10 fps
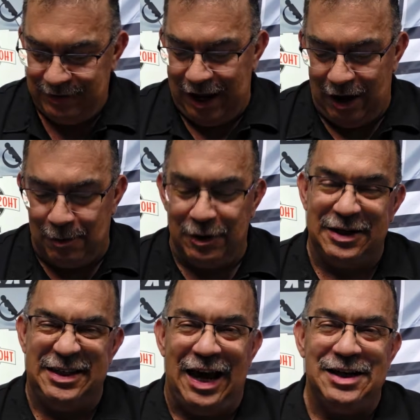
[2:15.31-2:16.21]
Now I want to
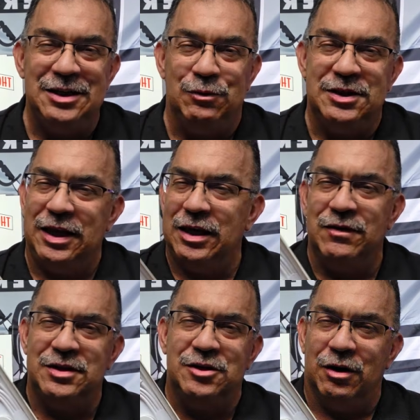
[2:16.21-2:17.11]
say, I just wish they'd give
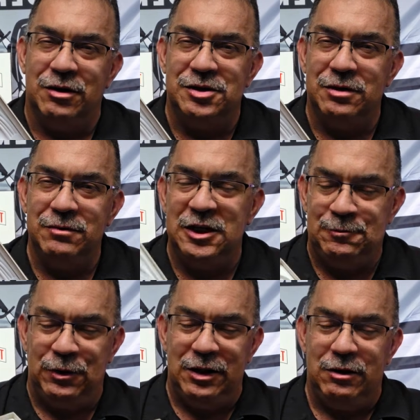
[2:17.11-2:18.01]
us a charger.
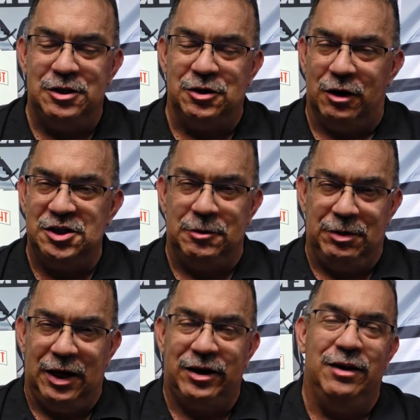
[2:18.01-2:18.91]
Just put a little charging
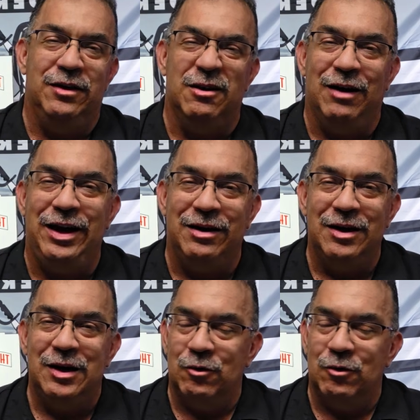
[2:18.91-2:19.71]
block in there, right?